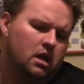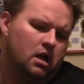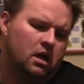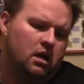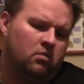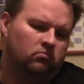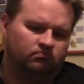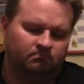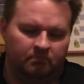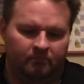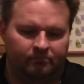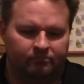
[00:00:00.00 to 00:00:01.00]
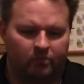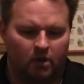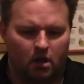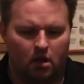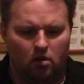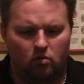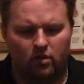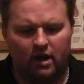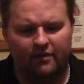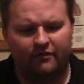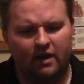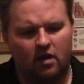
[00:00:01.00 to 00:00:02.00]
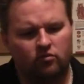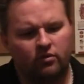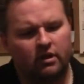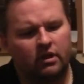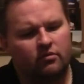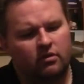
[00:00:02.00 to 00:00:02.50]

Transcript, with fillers: Um, what I found really,